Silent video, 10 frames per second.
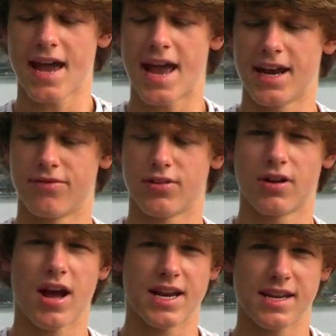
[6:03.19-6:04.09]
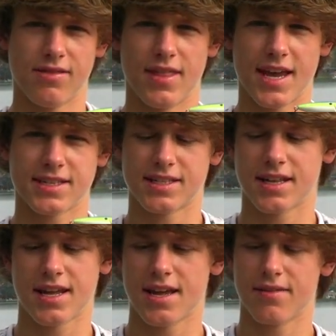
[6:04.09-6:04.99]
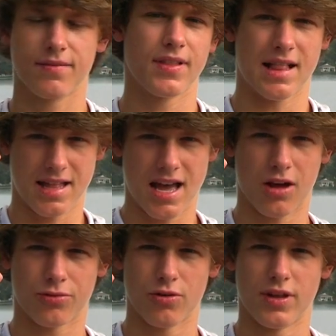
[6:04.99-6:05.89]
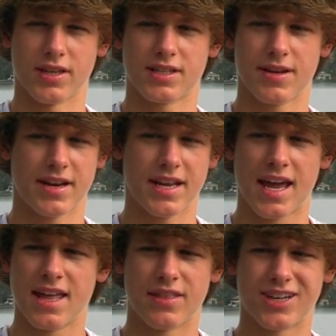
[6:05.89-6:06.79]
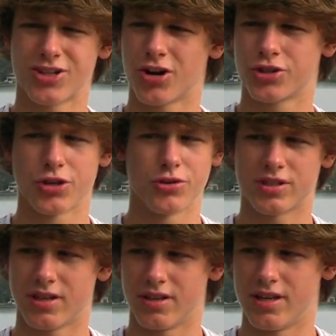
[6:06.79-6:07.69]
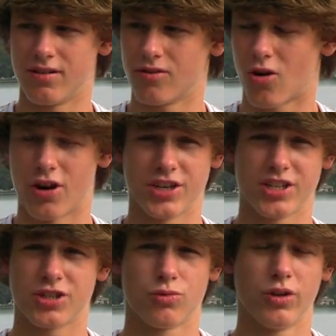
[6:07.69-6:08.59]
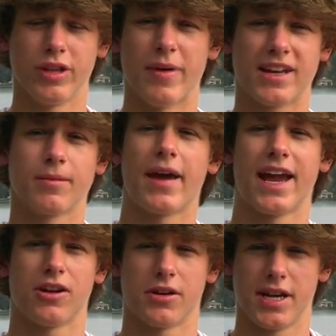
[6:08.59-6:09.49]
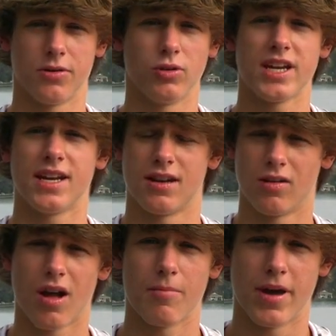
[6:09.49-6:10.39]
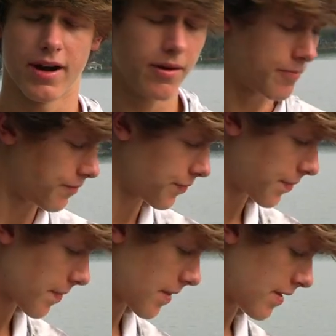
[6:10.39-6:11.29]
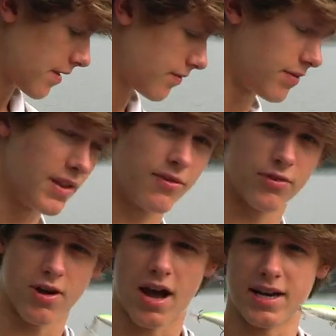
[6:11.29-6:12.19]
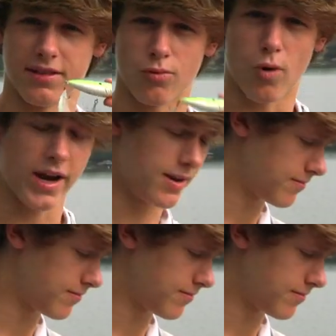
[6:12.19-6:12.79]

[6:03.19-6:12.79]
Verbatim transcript: And if they're not eating this, I'll throw this. It That chartreuse and orange, it just really makes them angry and will eat it a lot better if they're not eating the white.